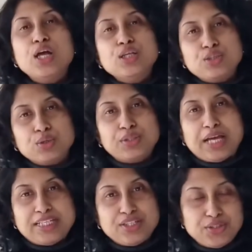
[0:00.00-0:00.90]
so
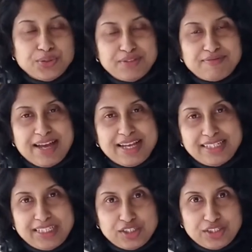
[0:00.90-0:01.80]
that you're notified
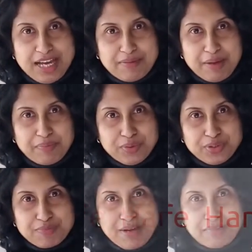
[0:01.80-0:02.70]
each time I post my